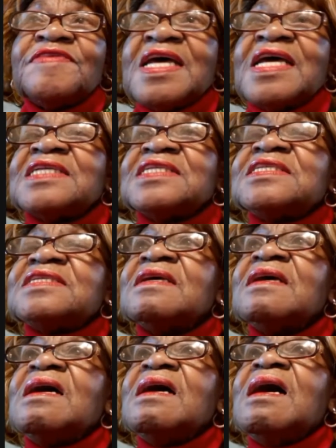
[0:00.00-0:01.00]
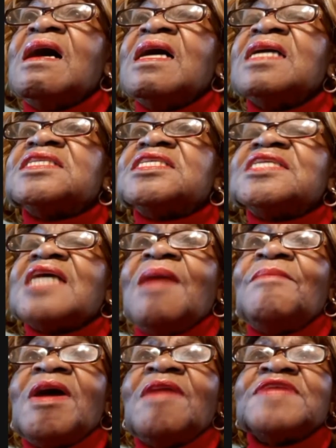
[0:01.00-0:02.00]
this.
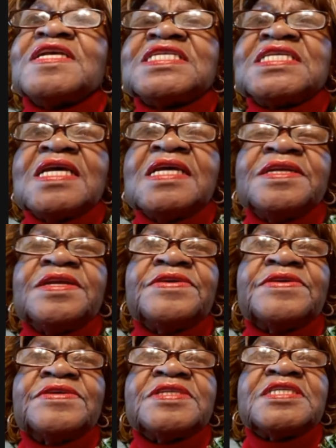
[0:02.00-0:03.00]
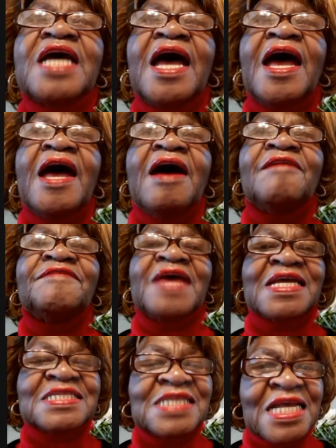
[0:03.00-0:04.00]
Some of the seniors have
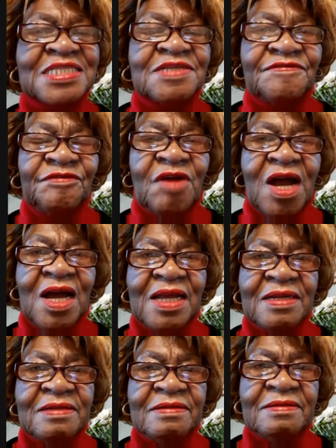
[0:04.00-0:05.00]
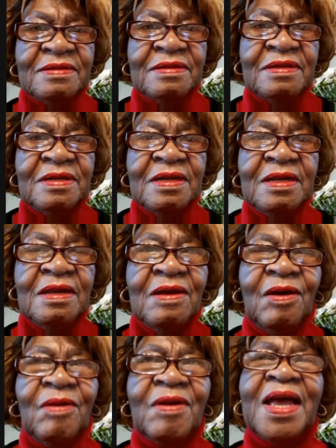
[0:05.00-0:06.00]
excessive ride,
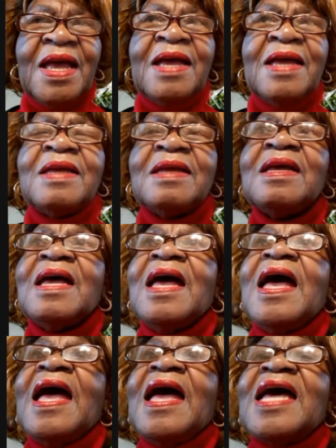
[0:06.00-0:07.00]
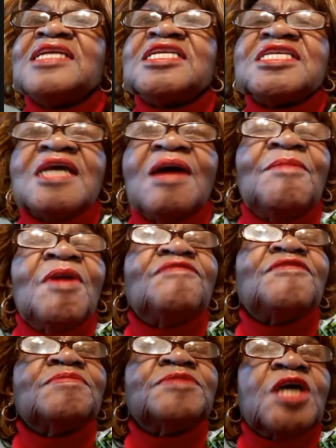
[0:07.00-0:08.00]
okay? And some of
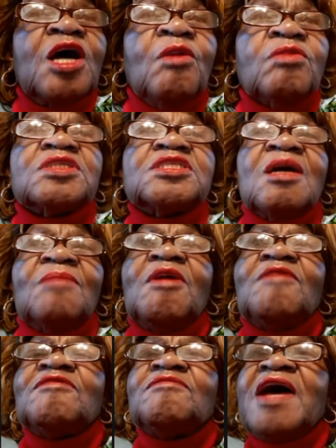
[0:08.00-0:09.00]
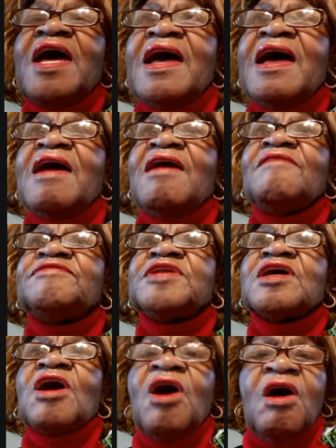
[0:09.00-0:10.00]
them don't. Some of them have
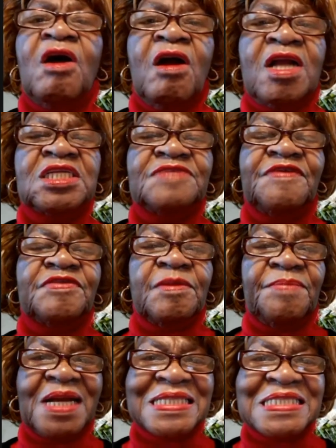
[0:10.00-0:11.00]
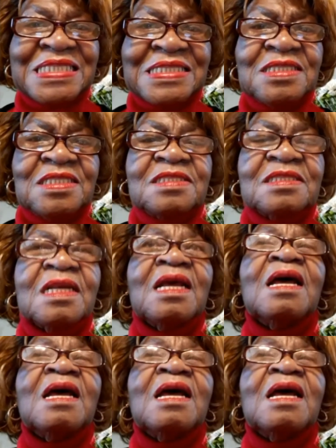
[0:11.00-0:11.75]
the cards for the buses,